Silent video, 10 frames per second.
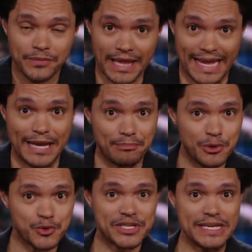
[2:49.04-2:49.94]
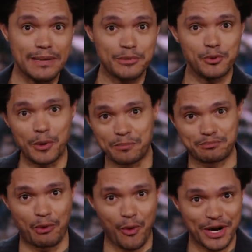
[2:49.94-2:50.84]
Like, in a museum, you were
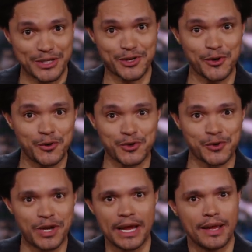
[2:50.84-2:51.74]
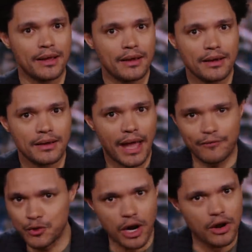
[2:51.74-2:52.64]
bored and so you drew... Like, have
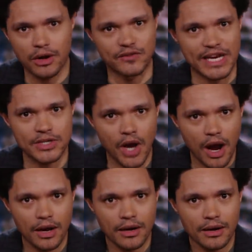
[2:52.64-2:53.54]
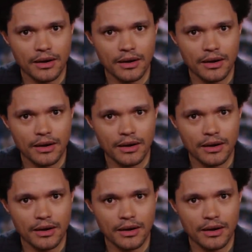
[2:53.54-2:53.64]
you not heard of TikTok?